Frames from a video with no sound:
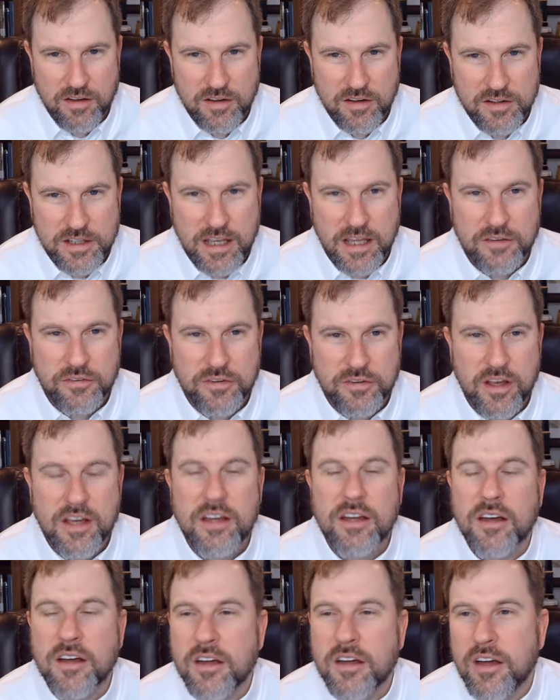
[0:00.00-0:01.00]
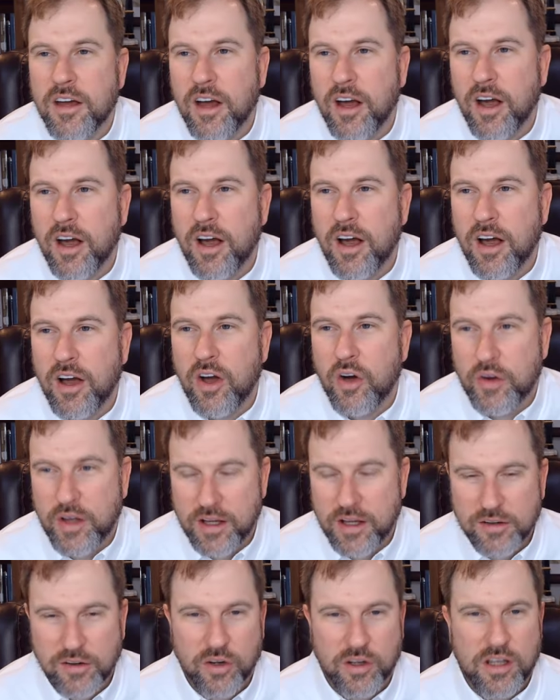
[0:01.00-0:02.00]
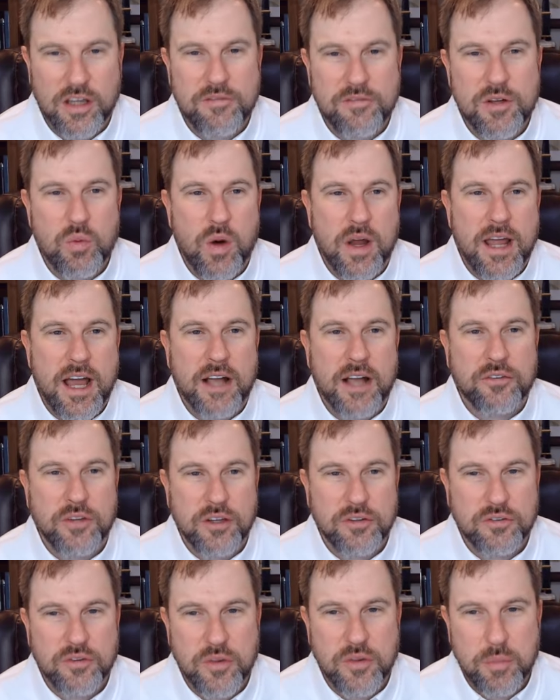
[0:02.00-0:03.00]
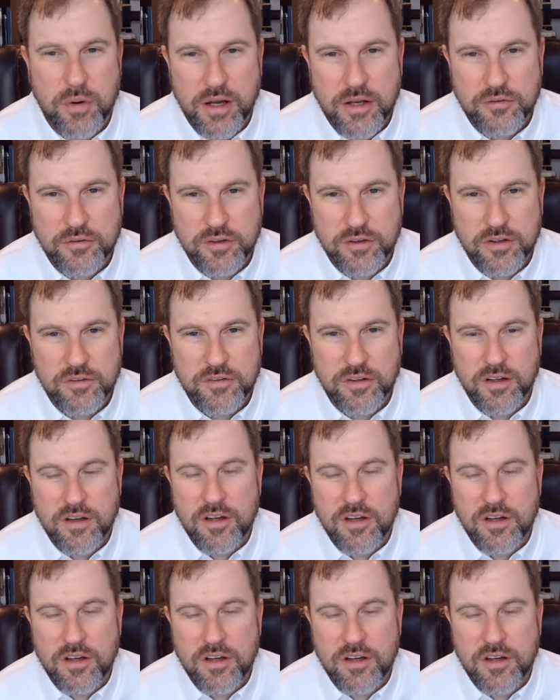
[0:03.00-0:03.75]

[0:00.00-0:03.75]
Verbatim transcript: You can't say, okay, look, if you want access to the president,